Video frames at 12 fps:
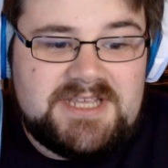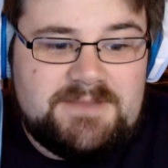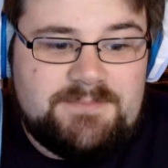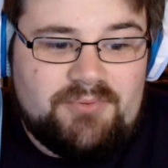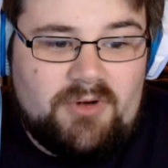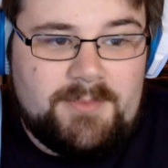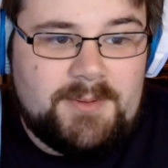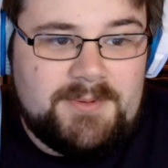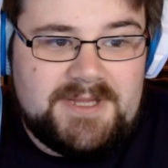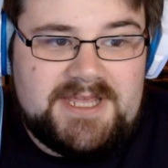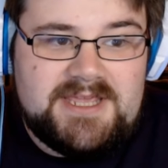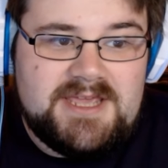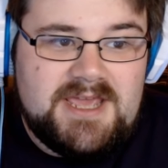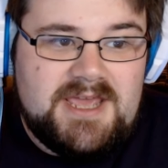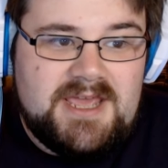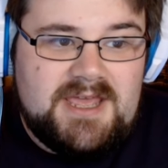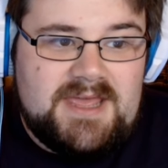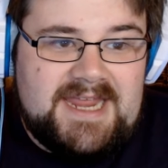probably
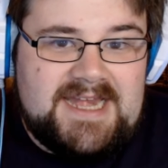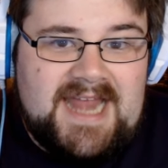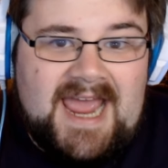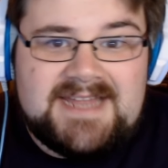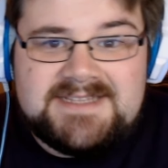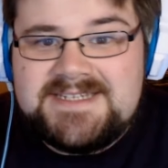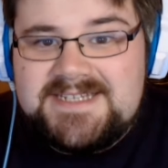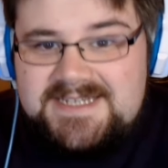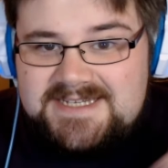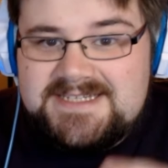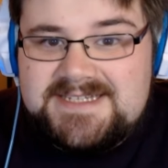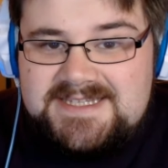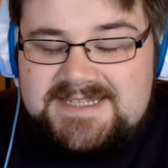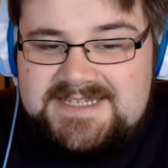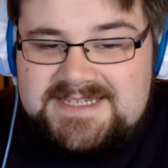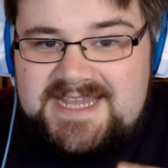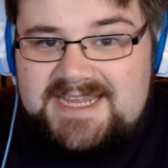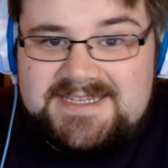enhances the
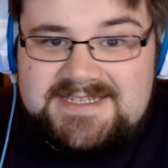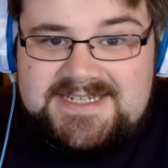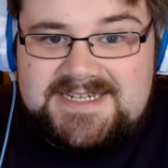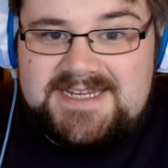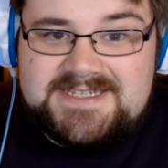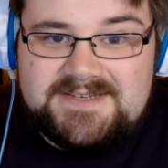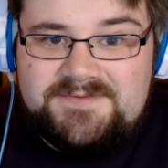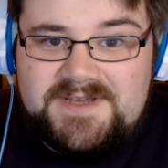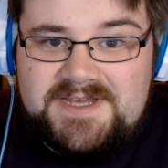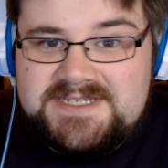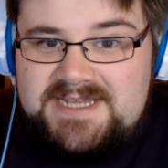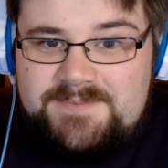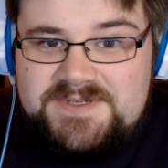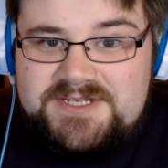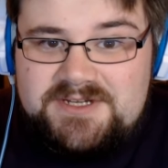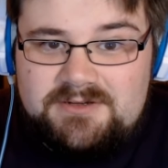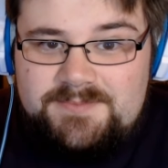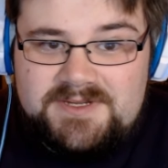second season first
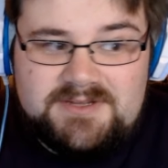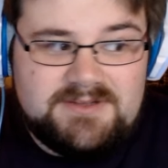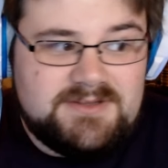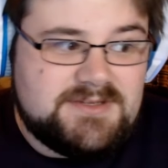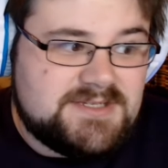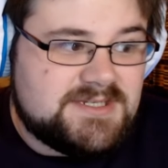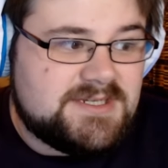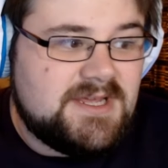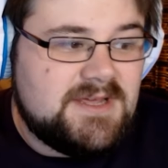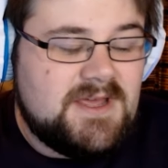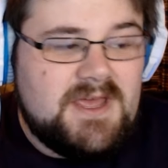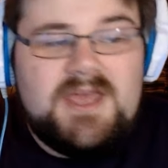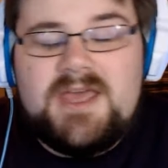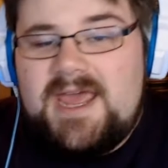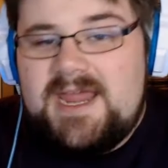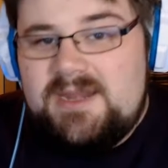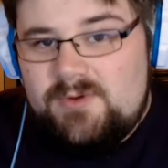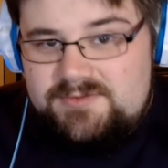episode, because
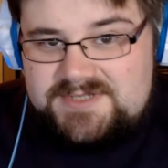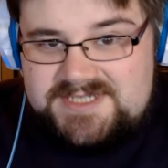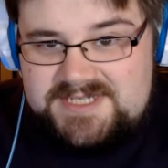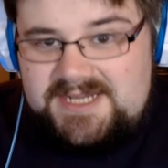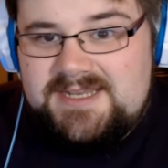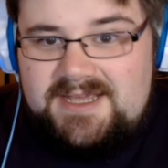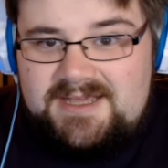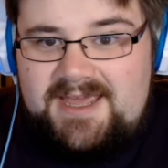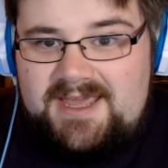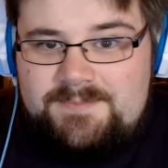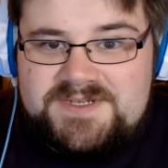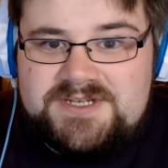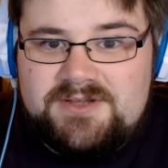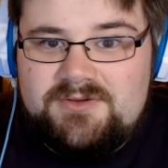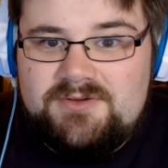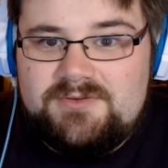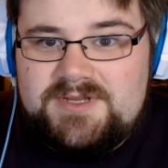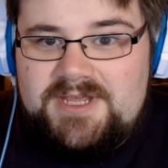anyone who's seen that
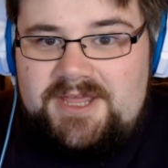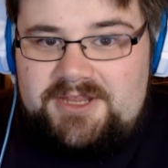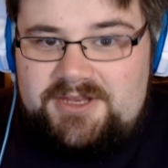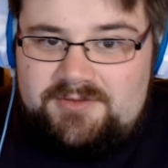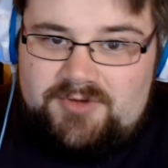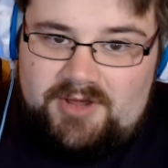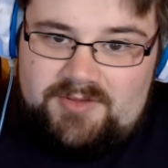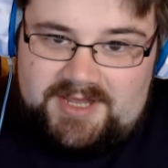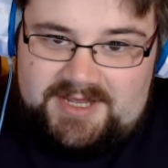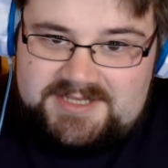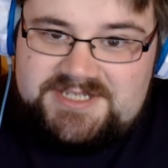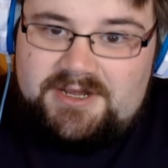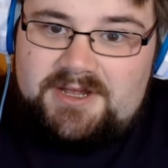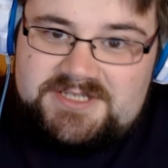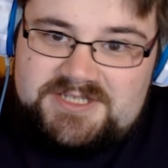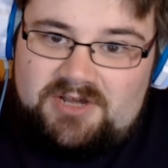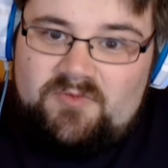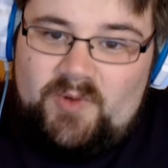episode, you know that it
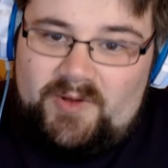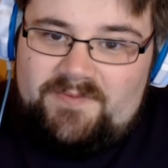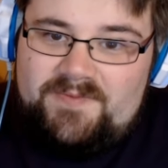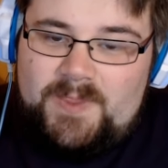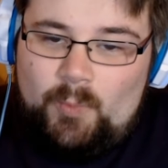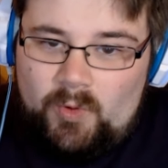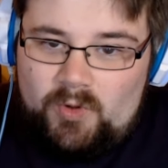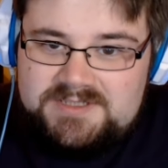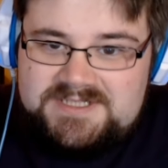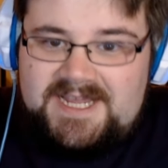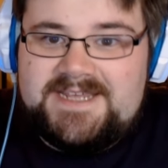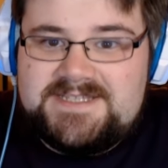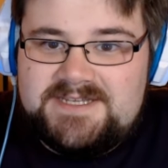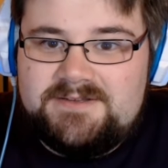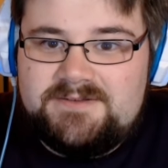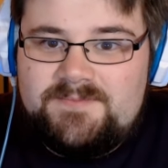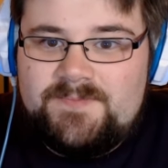starts off with the Wall Titan